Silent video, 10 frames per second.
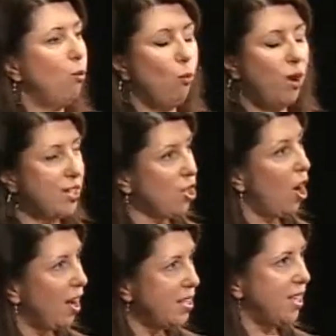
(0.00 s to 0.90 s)
what's
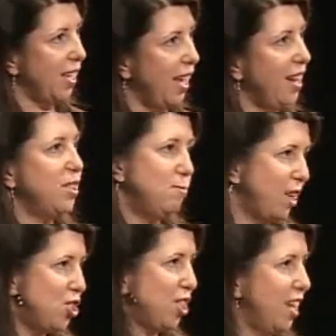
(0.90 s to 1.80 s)
causing it as
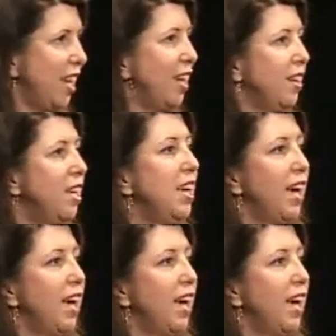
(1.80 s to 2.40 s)
best you can,